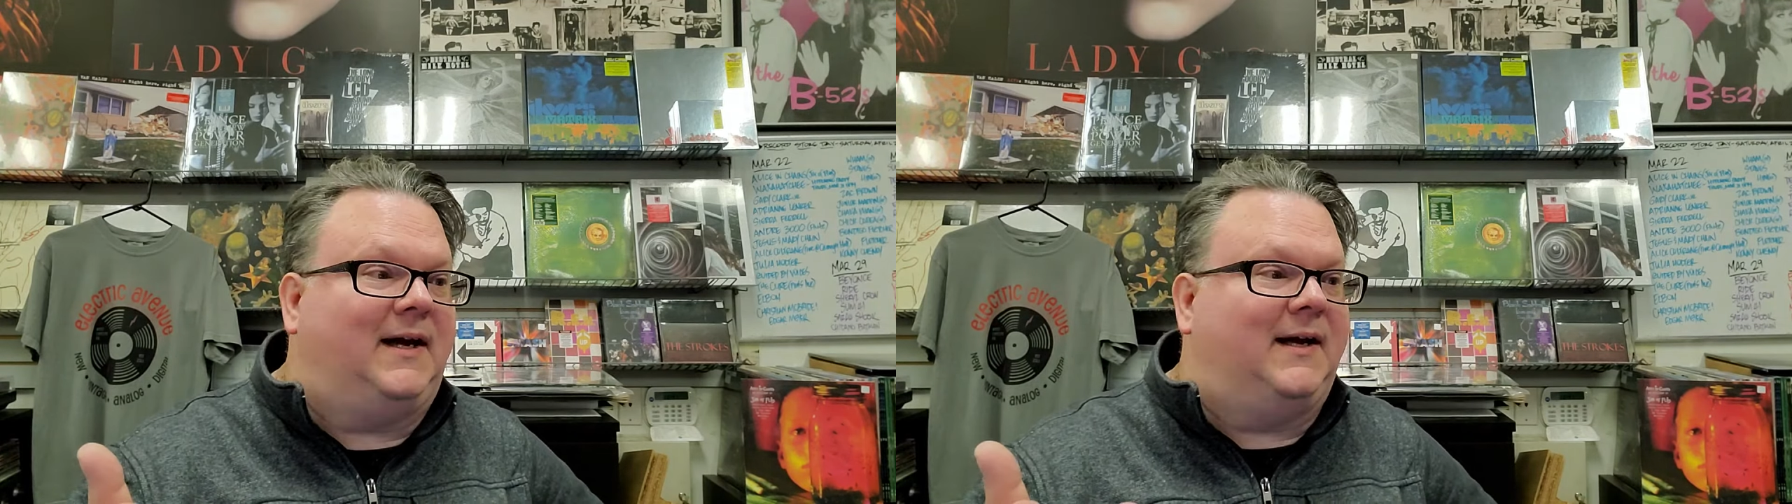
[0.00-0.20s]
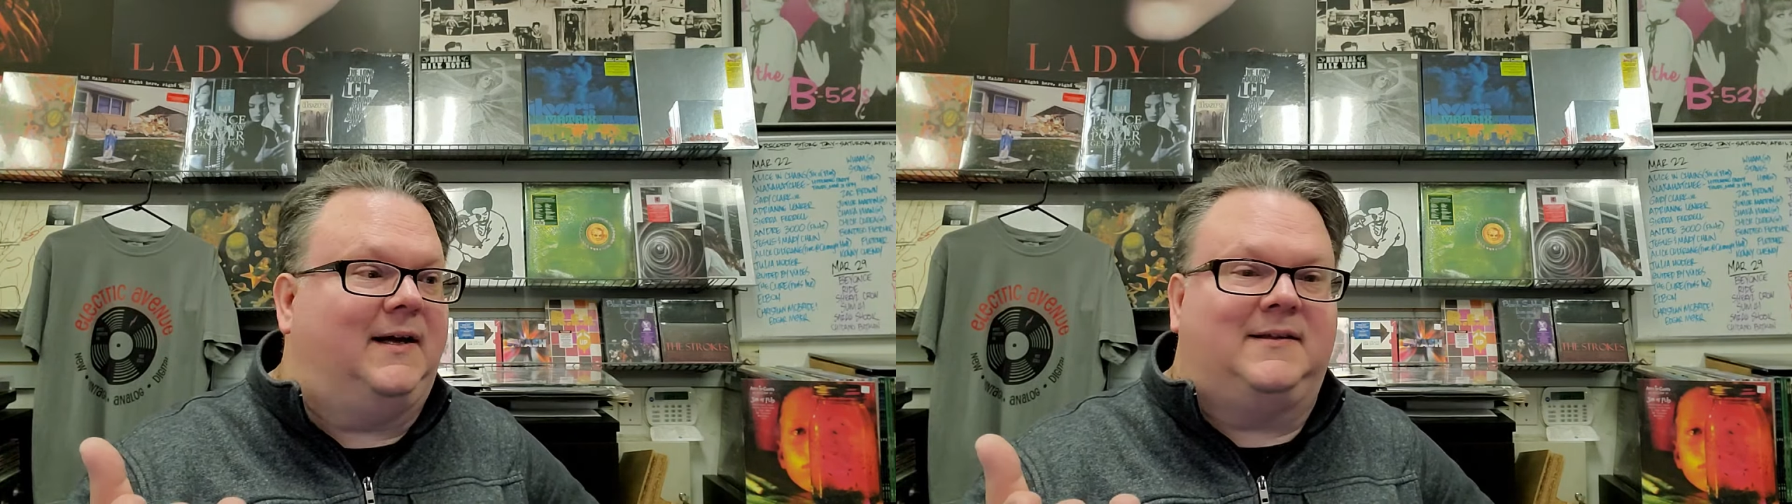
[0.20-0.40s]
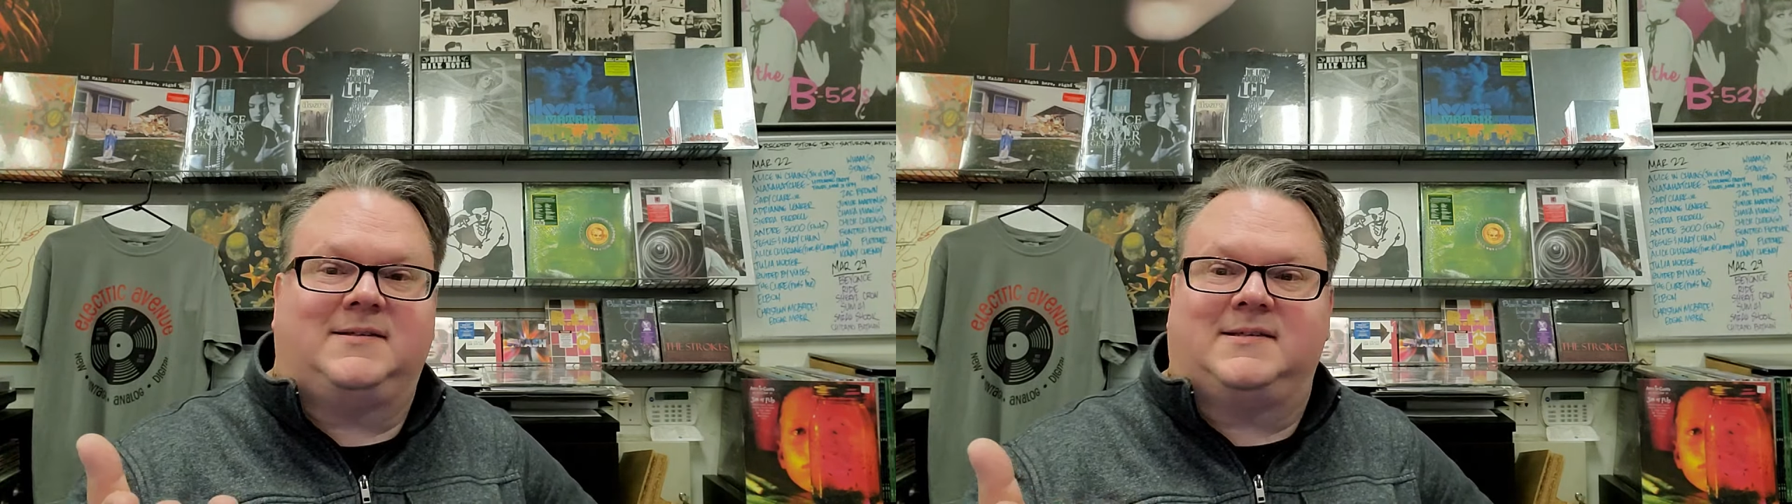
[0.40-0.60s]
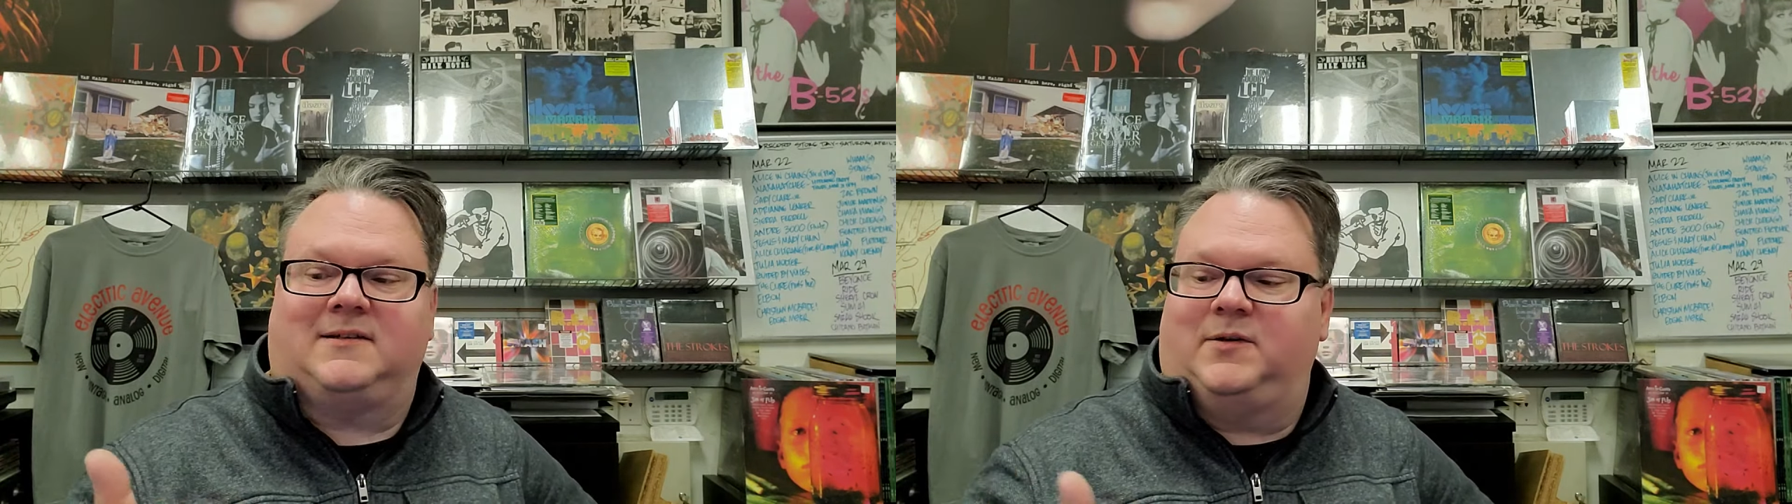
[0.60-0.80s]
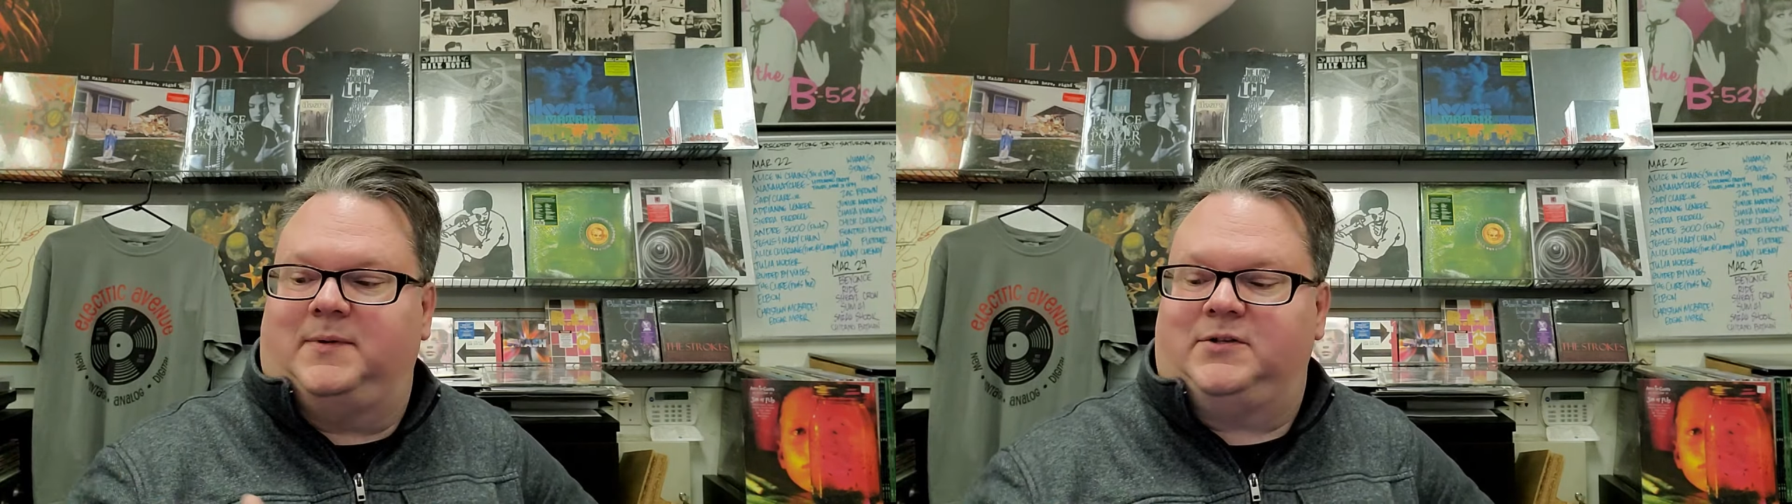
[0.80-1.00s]
Uh, this is a
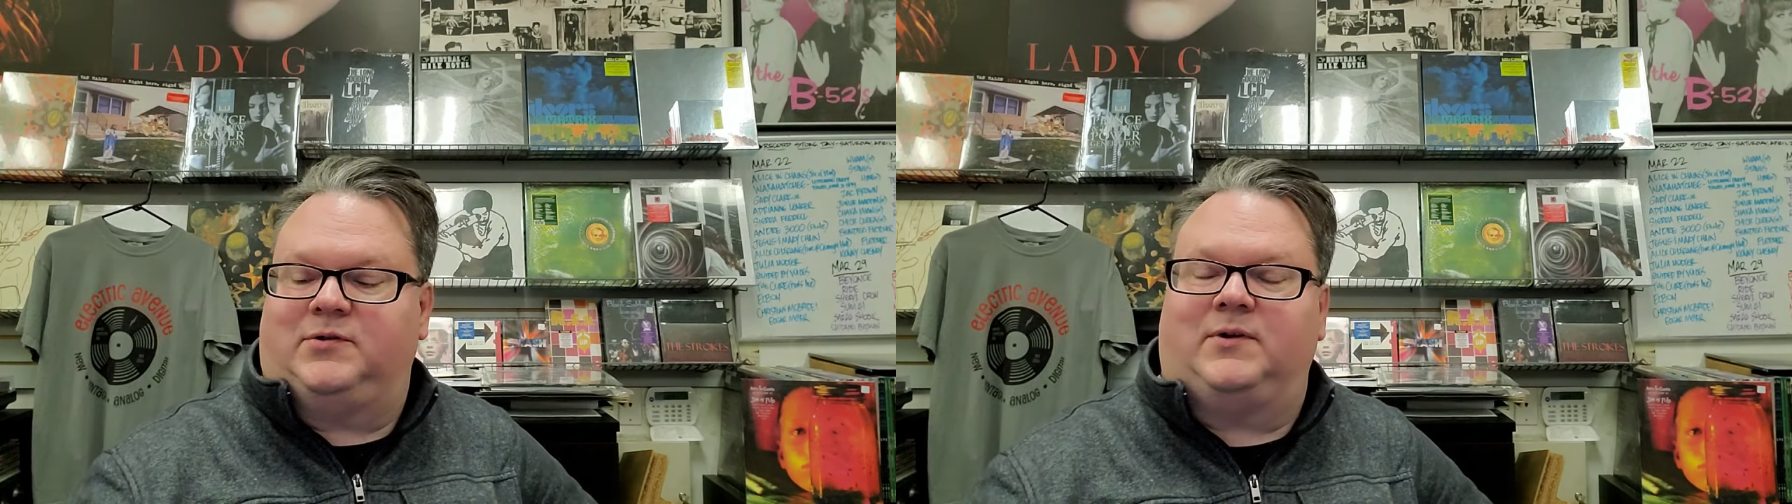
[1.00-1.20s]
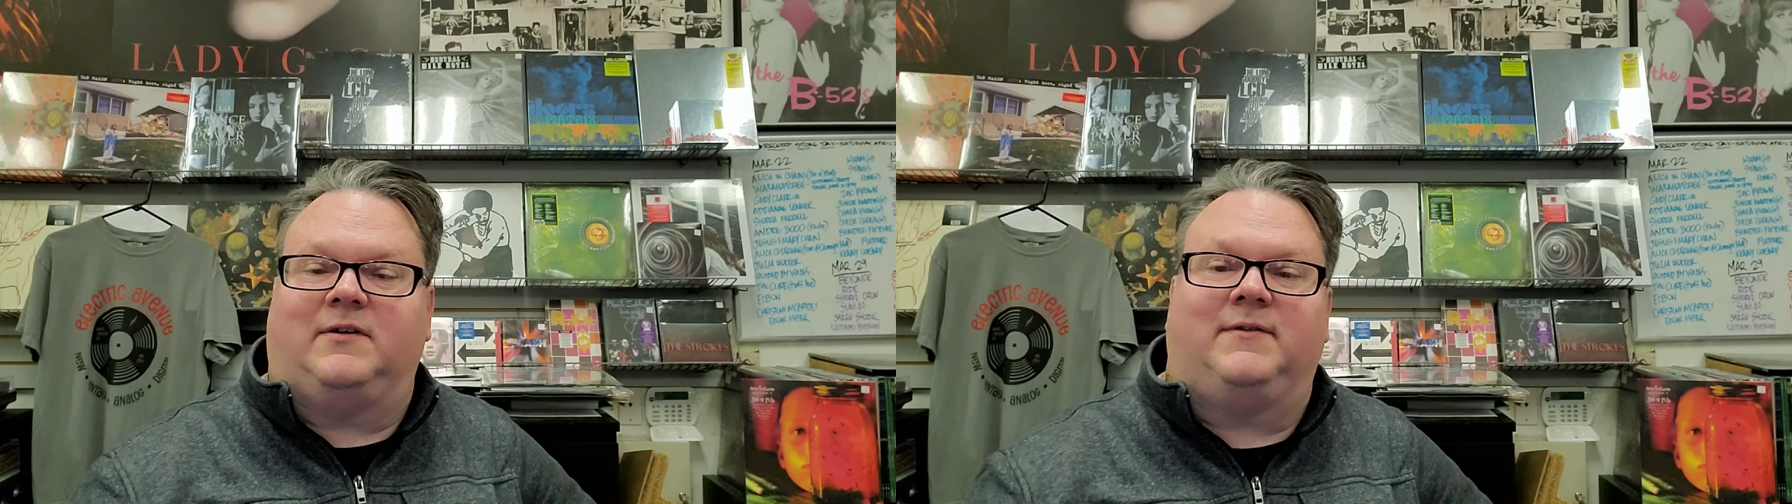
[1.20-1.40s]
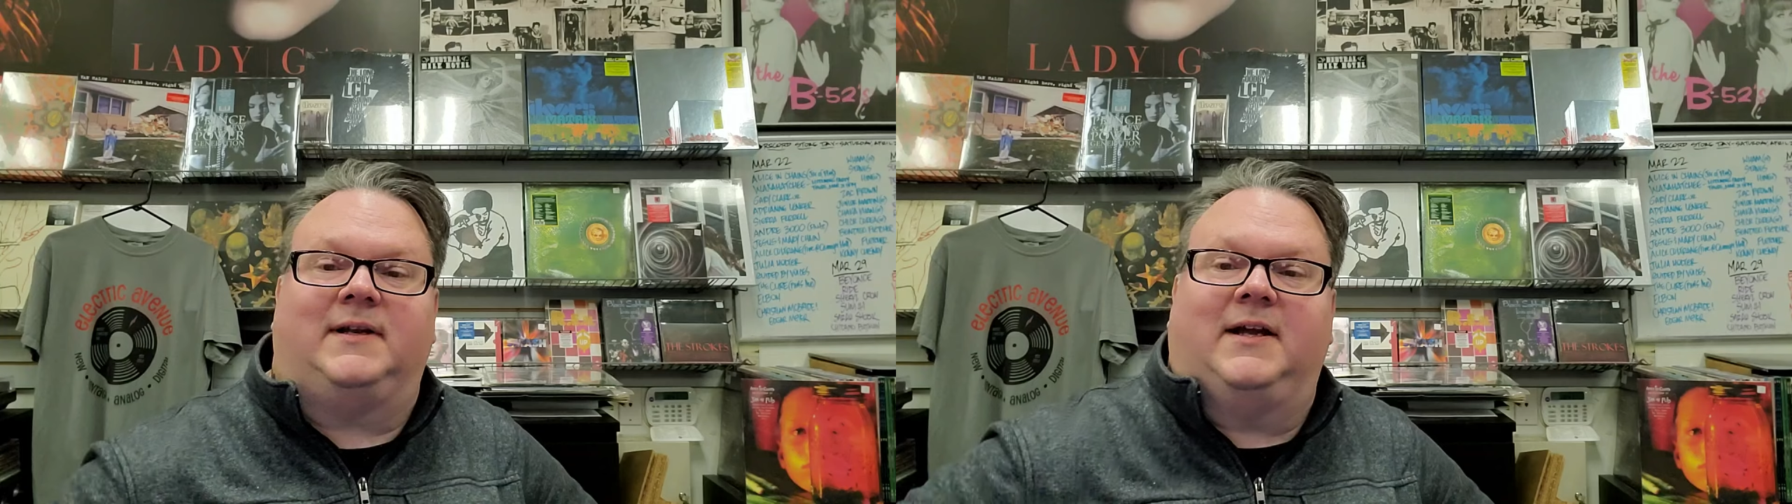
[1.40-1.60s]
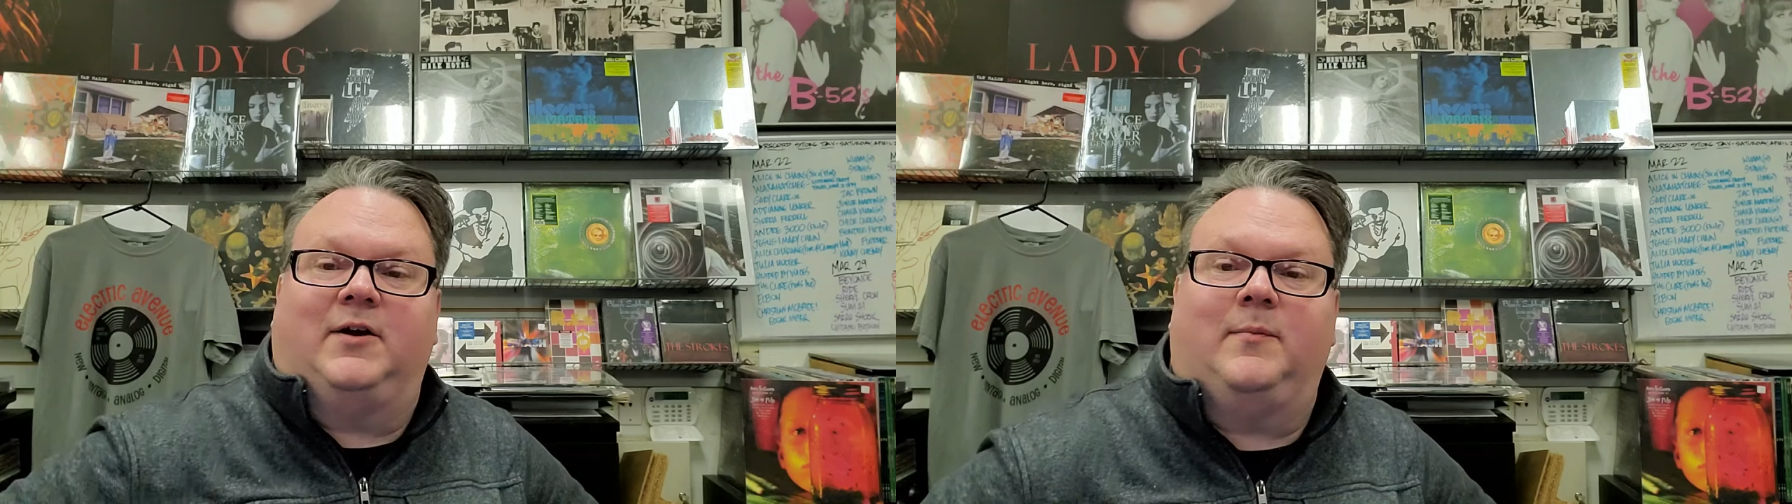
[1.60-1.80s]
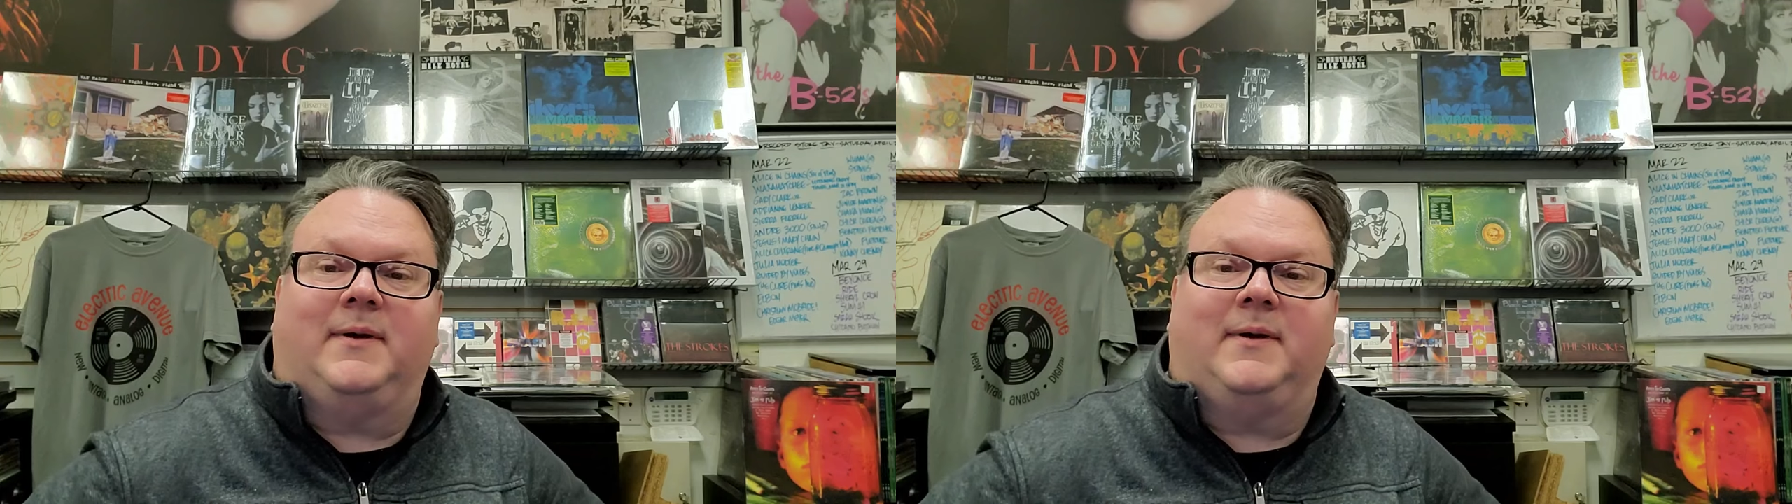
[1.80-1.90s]
little bit shorter video,